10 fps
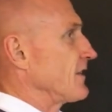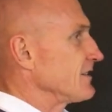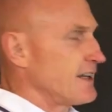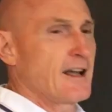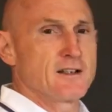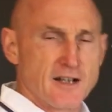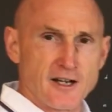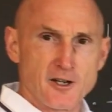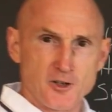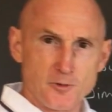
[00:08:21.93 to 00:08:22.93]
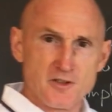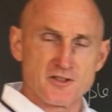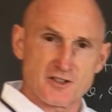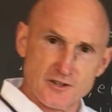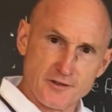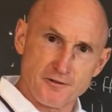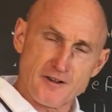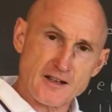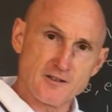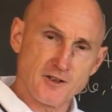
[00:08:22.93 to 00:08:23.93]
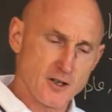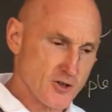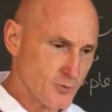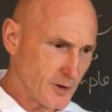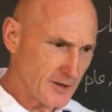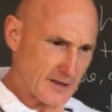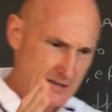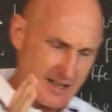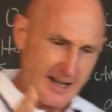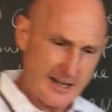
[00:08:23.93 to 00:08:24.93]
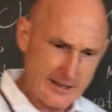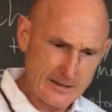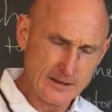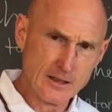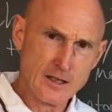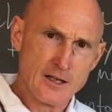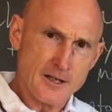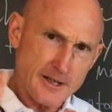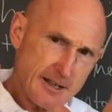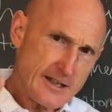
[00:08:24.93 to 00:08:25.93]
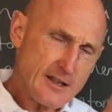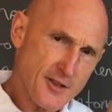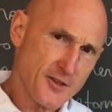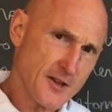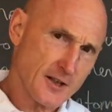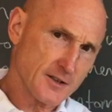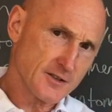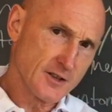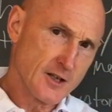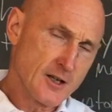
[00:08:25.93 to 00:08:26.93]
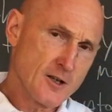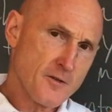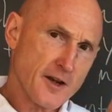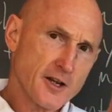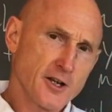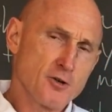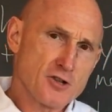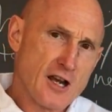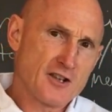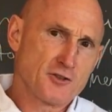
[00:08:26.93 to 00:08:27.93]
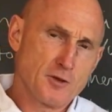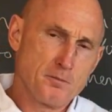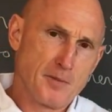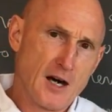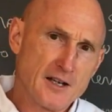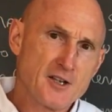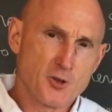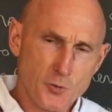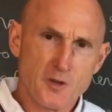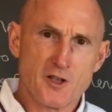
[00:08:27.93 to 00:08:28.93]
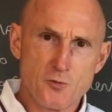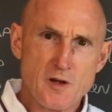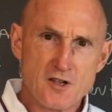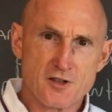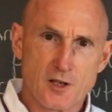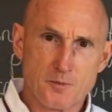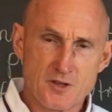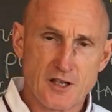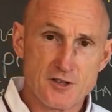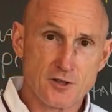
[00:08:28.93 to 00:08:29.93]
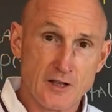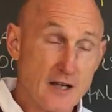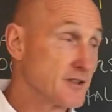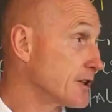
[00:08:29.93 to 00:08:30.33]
the 10 characteristics of an effective coach. What are the 10 key things that a coach has to embody to really reach their potential as a